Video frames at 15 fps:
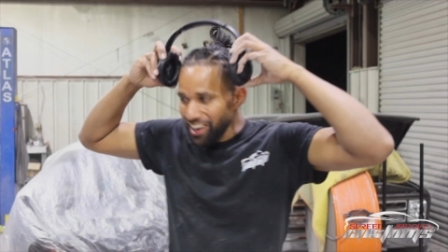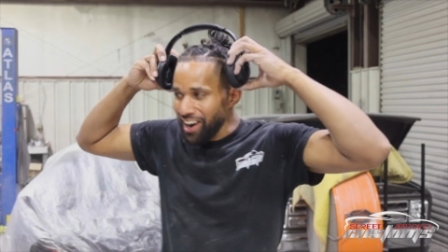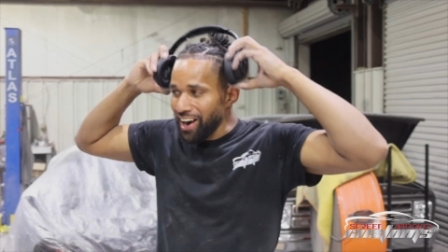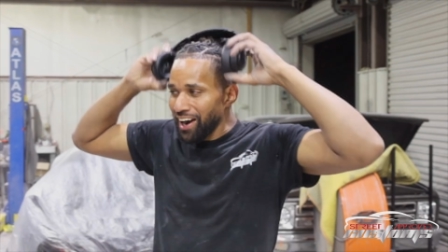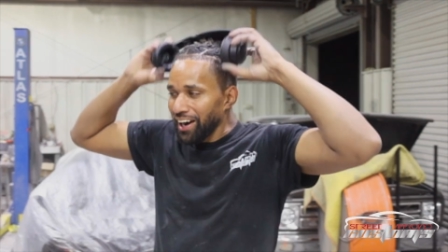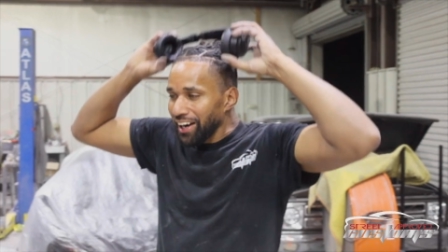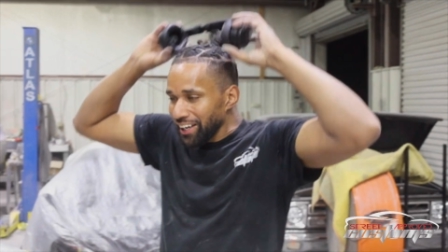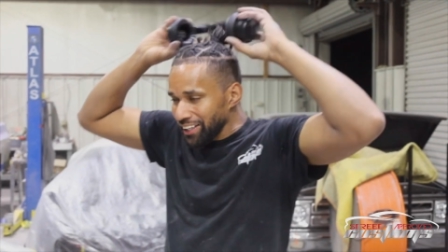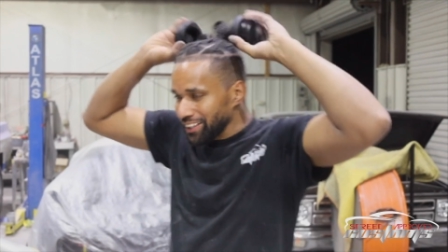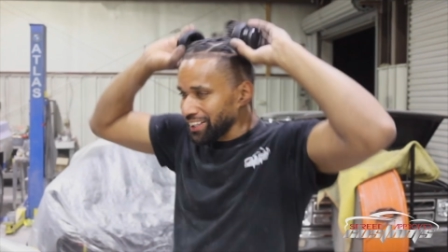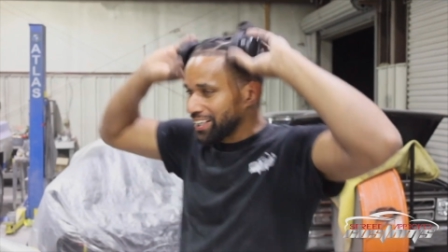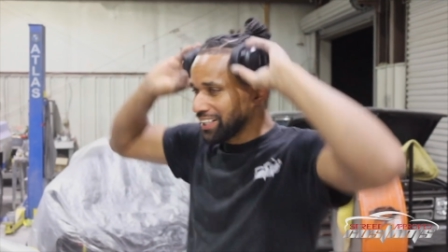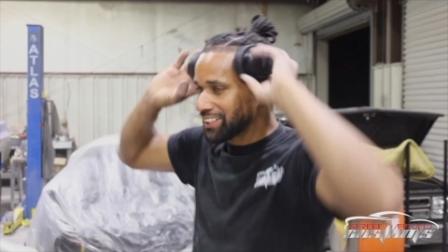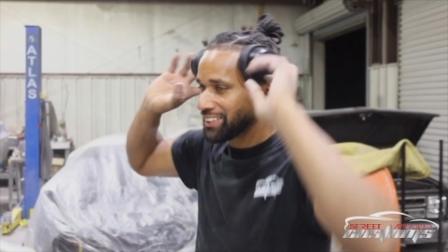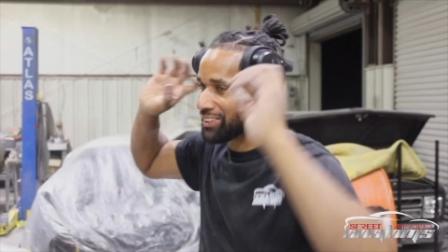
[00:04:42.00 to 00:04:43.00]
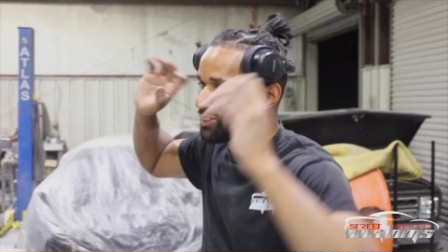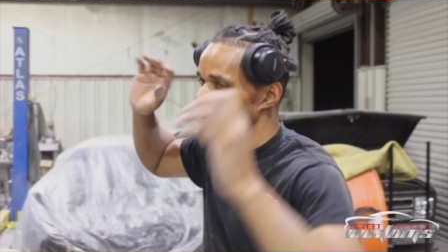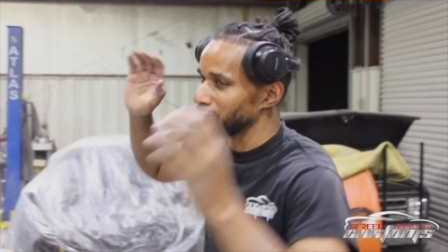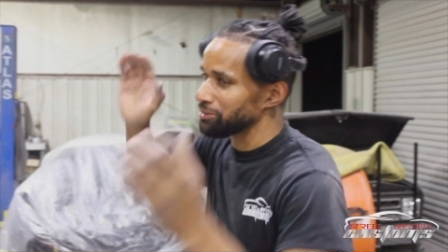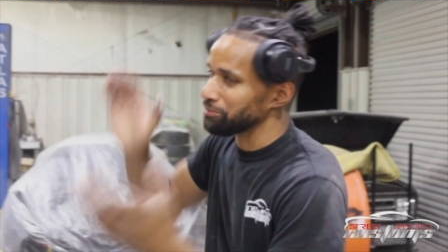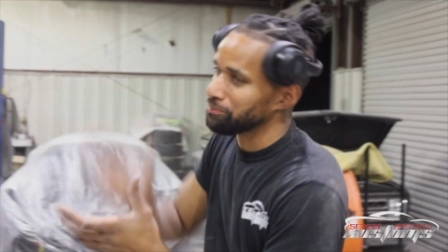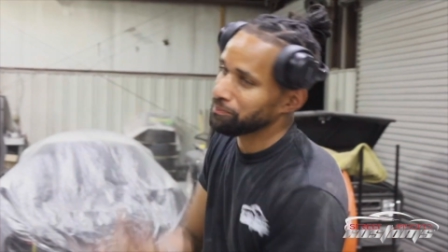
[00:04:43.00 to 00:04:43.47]
All right, guys.
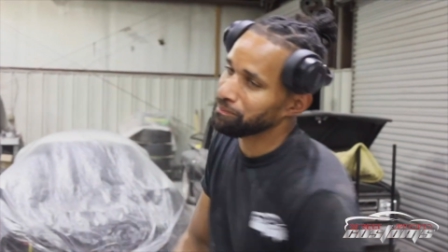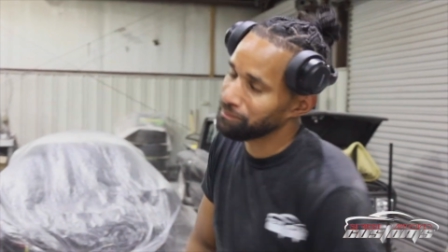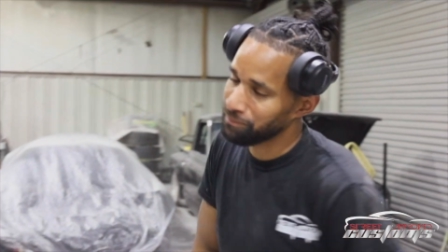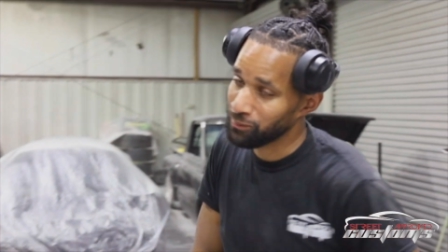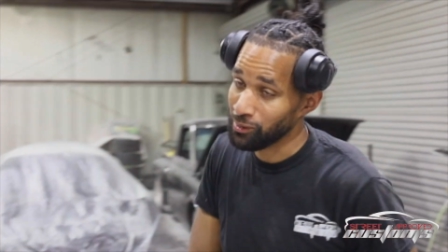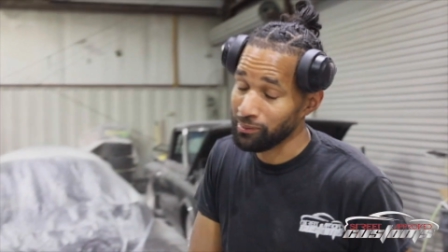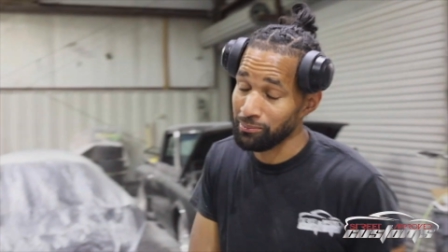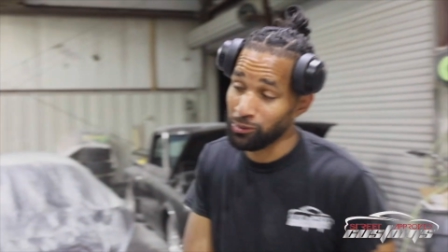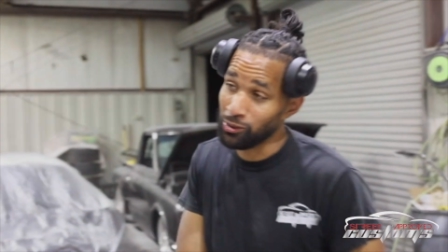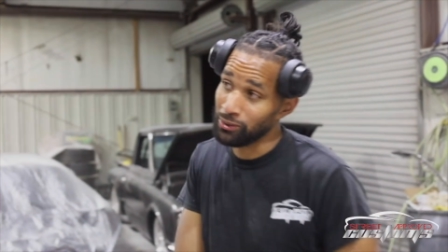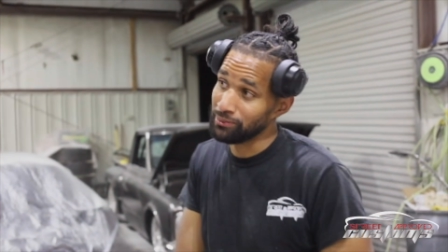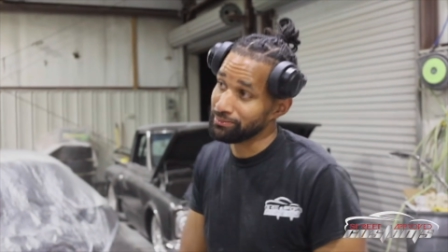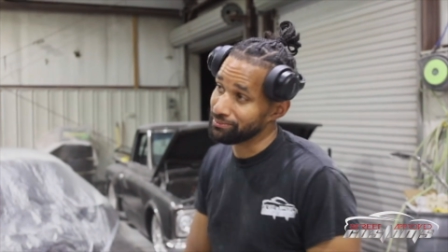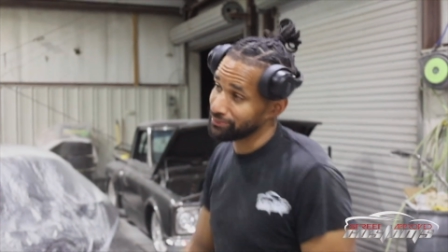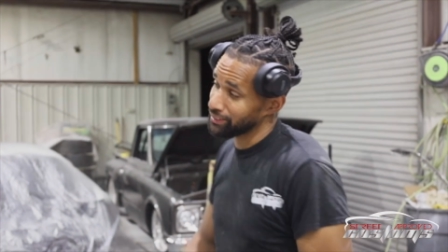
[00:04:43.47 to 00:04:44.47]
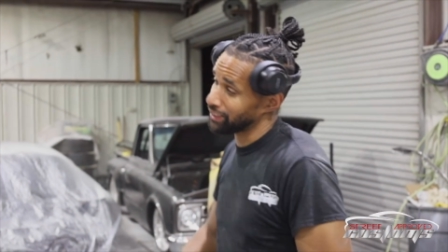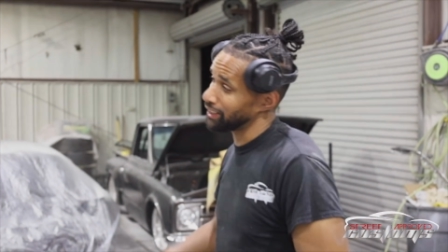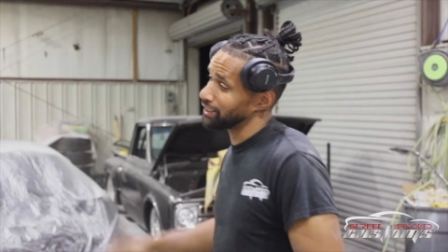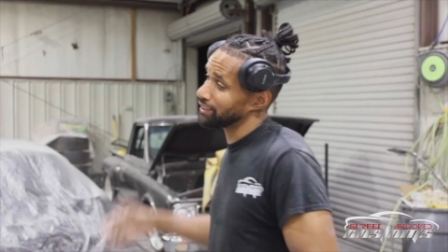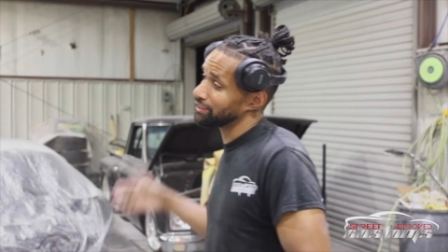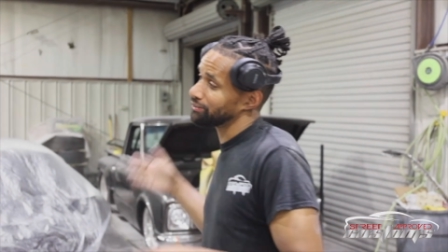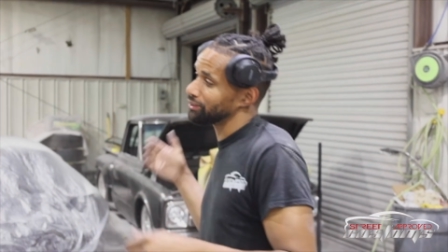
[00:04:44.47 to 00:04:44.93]
So, boom.
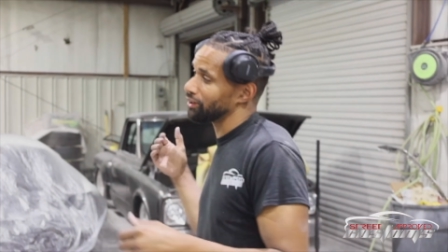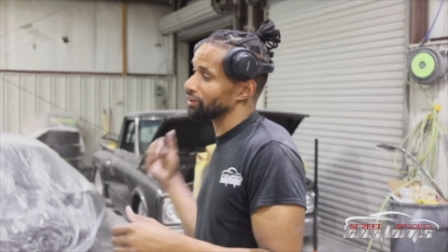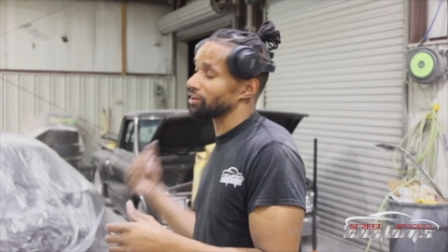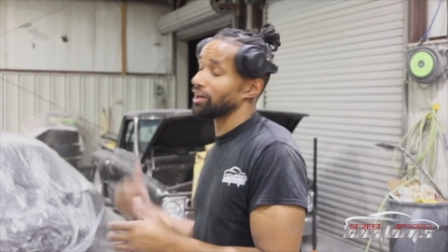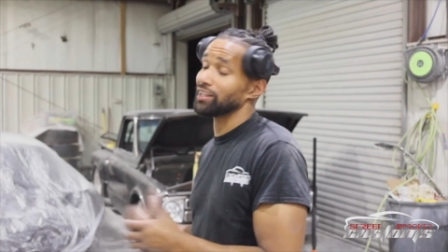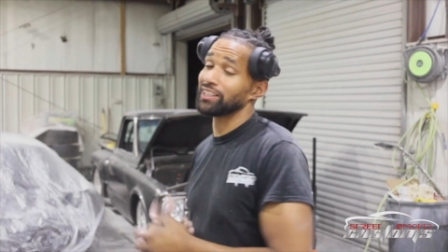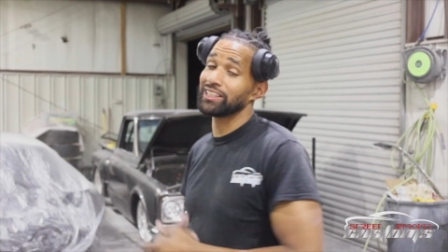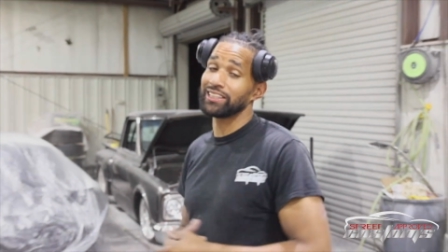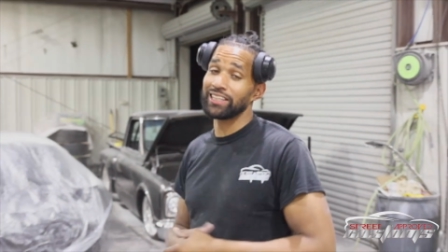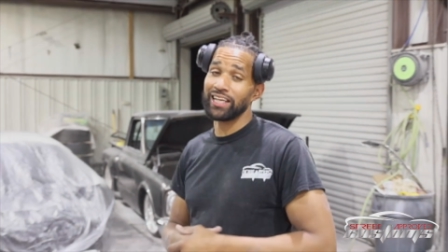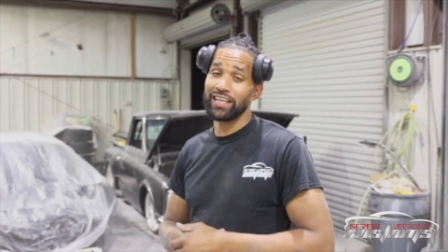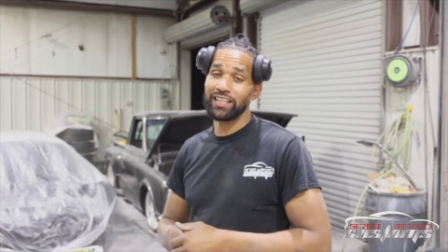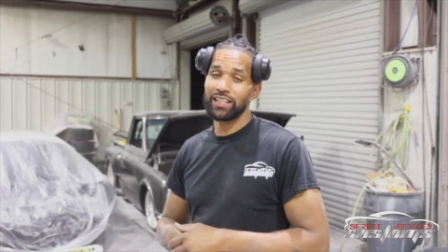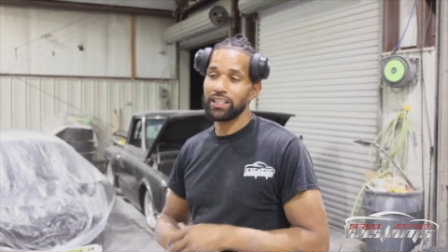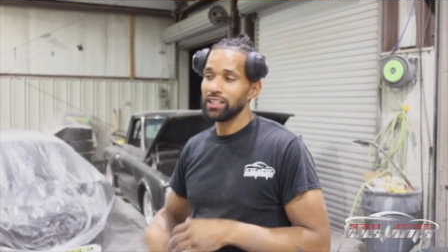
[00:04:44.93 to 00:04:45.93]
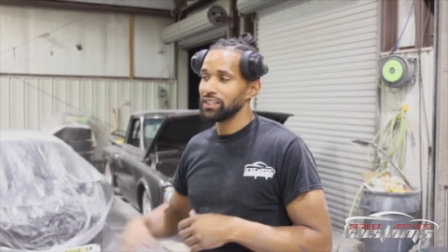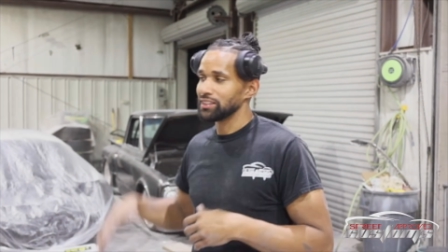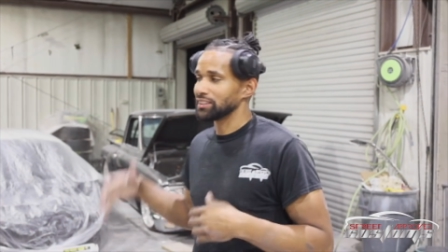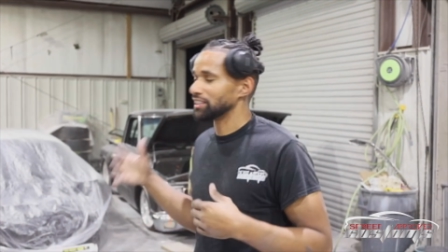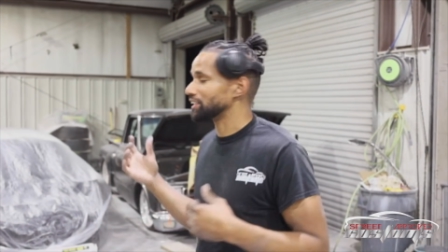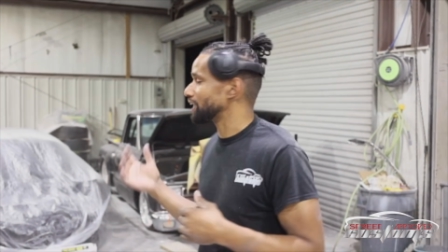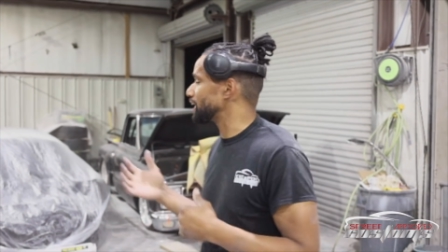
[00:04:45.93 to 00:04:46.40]
We're gonna call it a day.
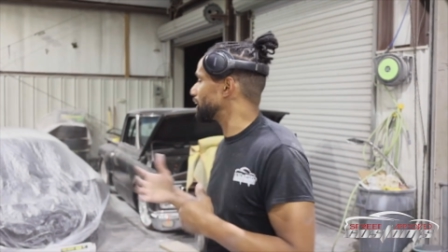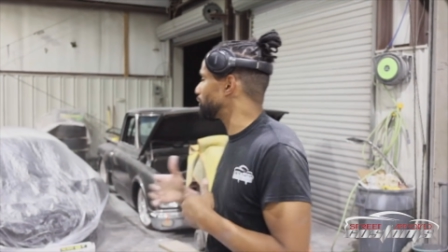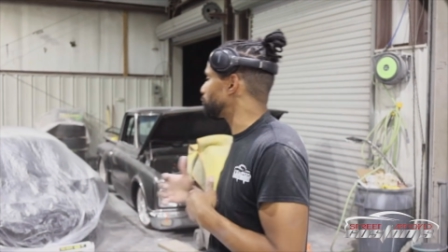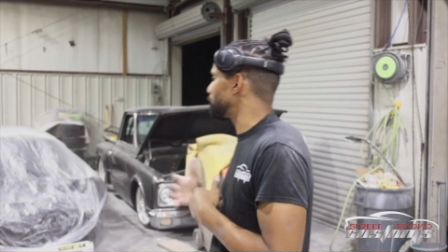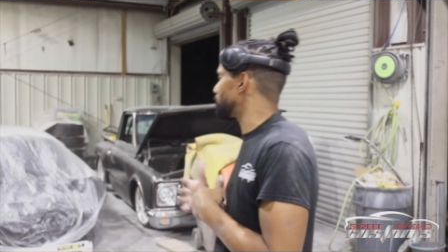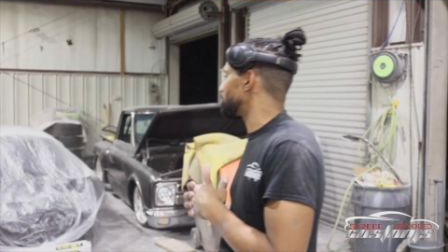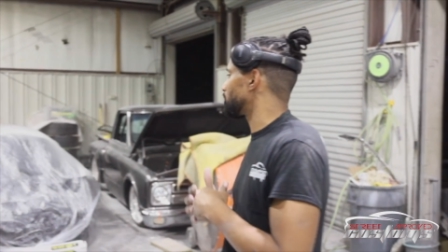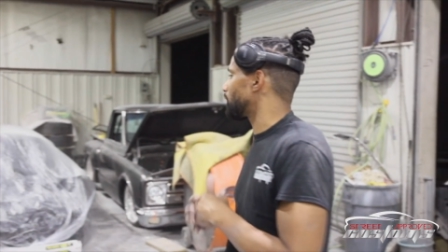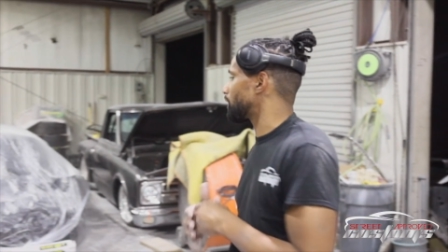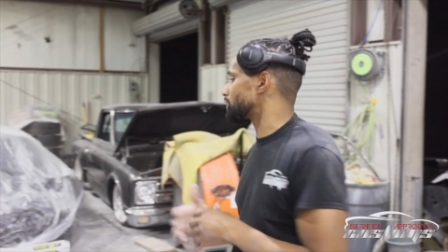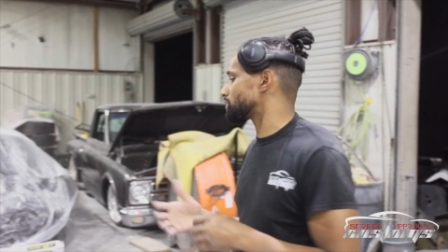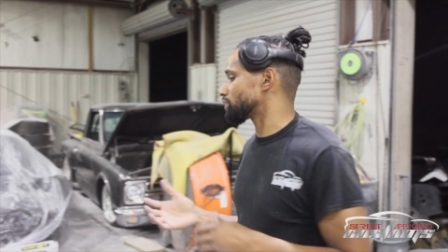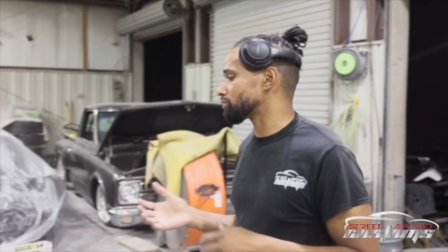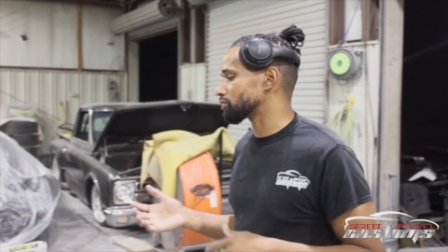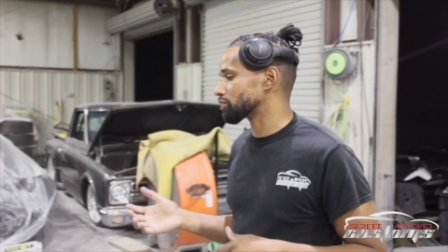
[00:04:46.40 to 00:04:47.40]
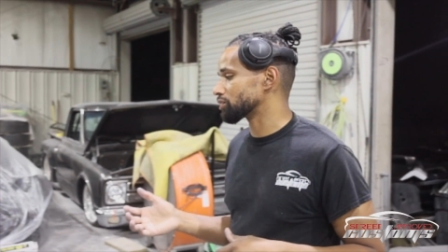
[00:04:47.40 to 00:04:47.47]
Today we did a lot of stuff to